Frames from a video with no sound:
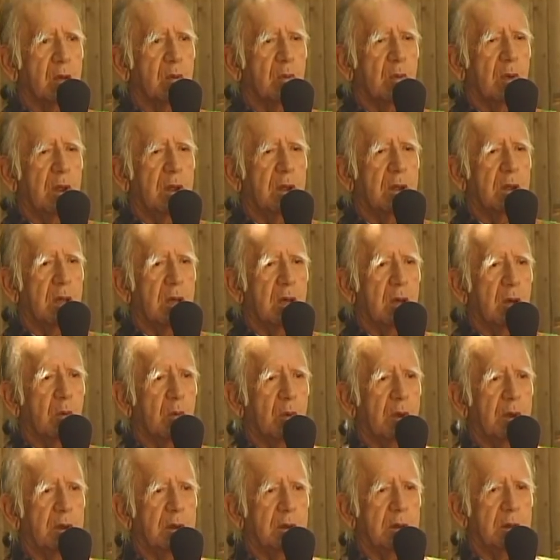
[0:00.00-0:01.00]
When
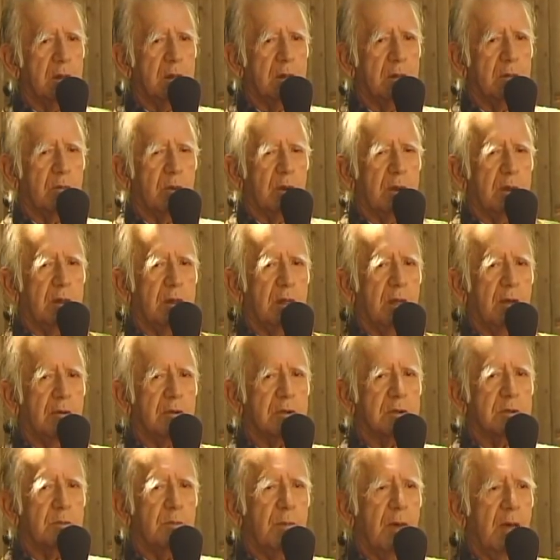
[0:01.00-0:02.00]
there
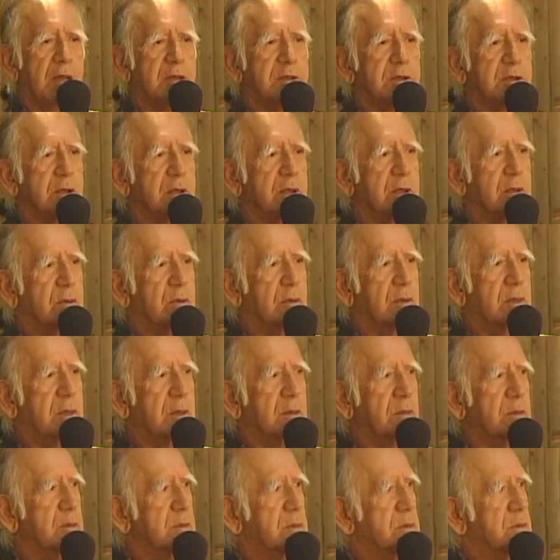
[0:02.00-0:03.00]
was magic, when
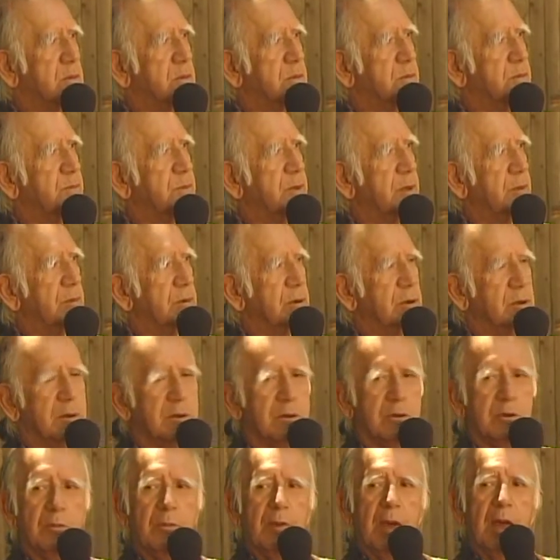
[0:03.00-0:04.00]
the people
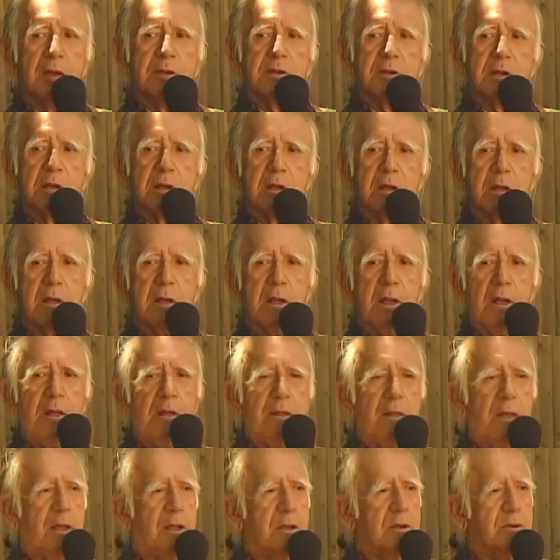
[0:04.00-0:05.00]
could do magic,
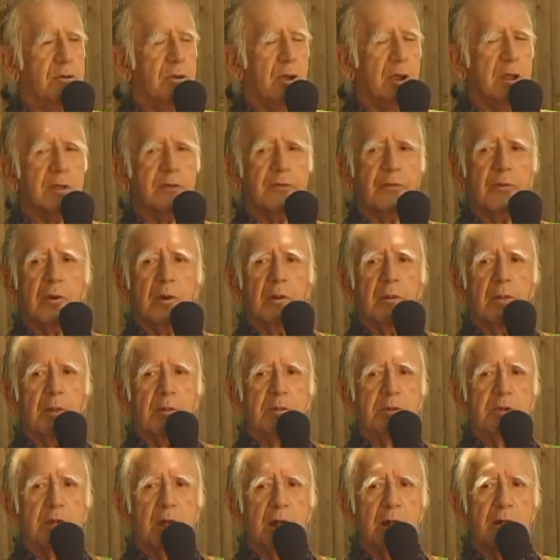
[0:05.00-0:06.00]
they could transform
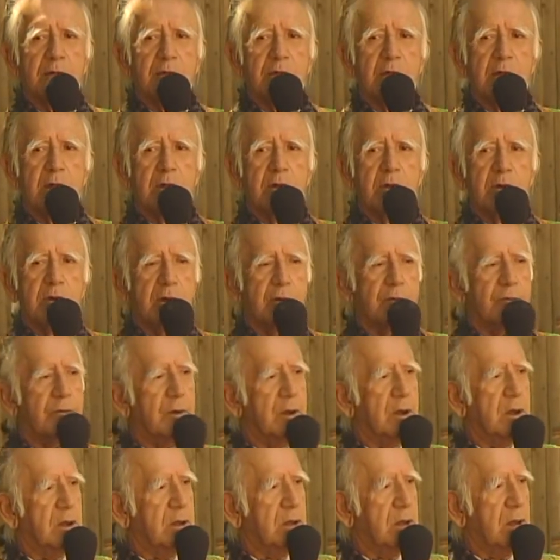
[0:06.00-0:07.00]
themselves into
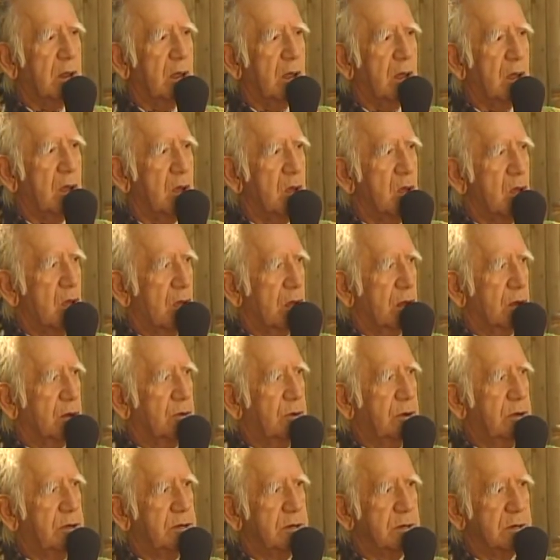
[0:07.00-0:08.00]
different
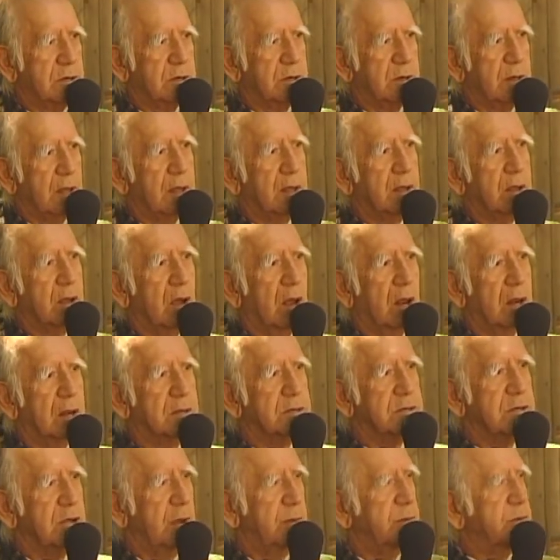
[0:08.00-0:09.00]
creatures. They
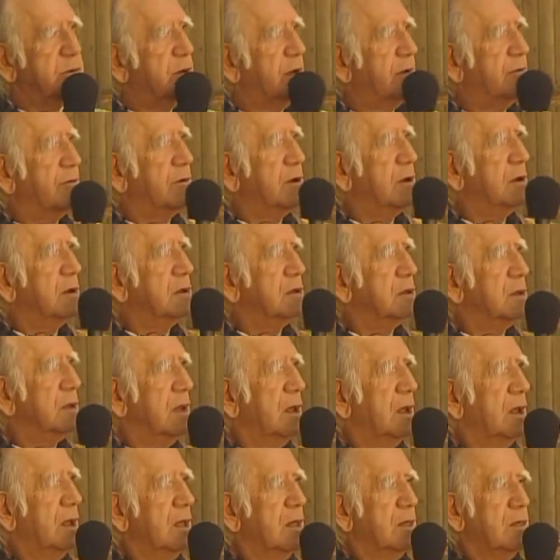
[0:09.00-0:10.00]
called shapeshifters.
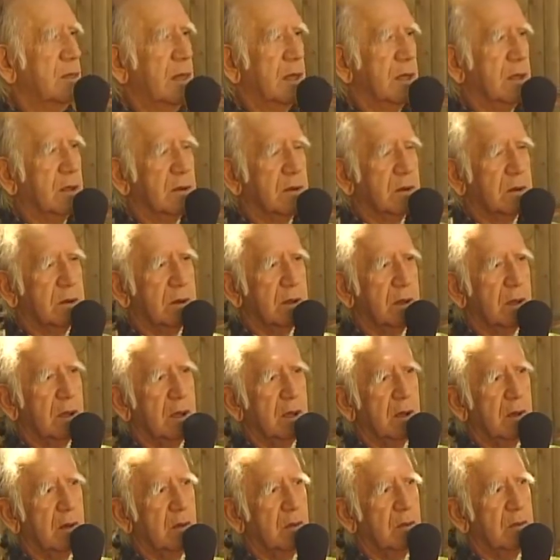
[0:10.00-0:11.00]
They could
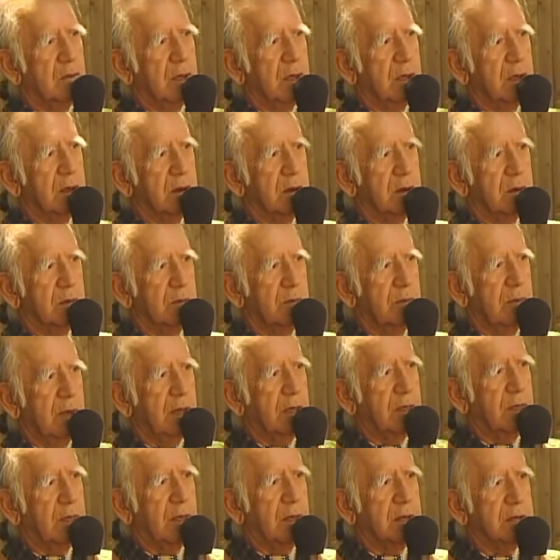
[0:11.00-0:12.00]

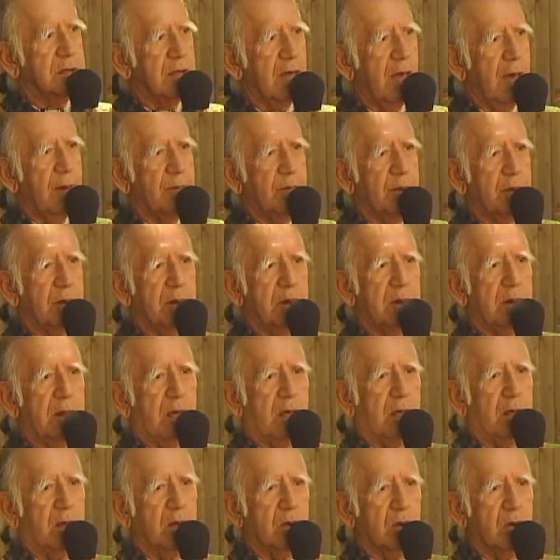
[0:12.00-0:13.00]
make things happen. They